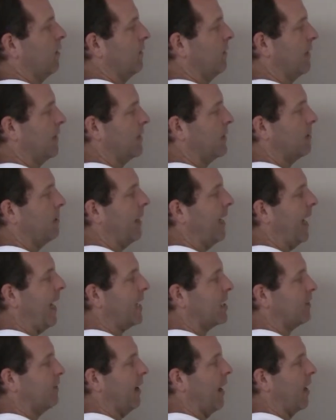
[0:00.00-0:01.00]
This is my
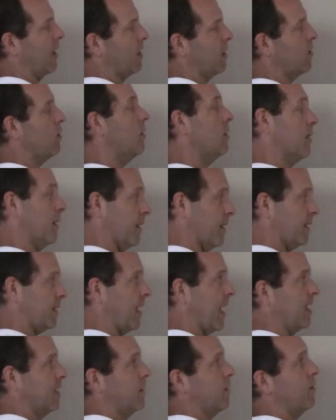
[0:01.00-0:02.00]
x value, in this
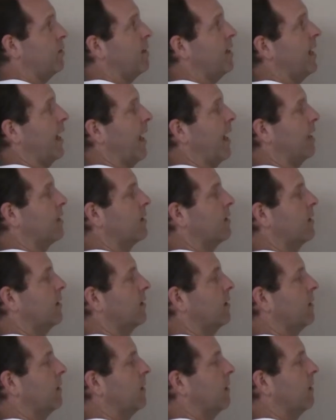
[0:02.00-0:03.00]
case 3x
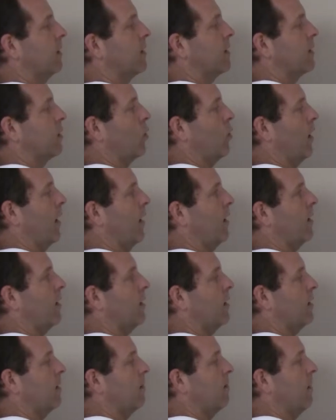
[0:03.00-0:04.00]

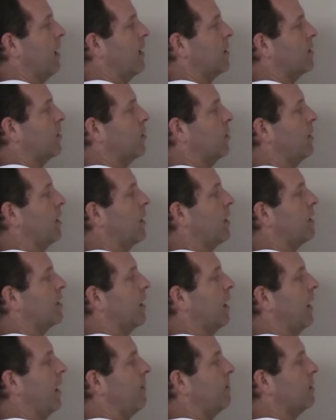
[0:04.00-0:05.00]
squared minus 3
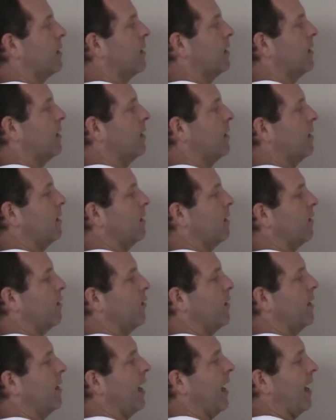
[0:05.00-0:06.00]
times
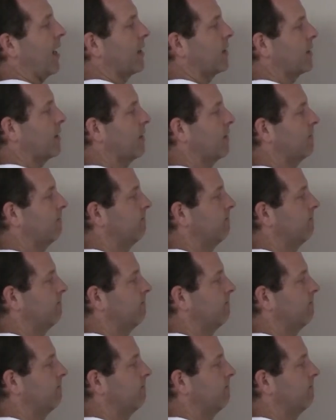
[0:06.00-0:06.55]
3x.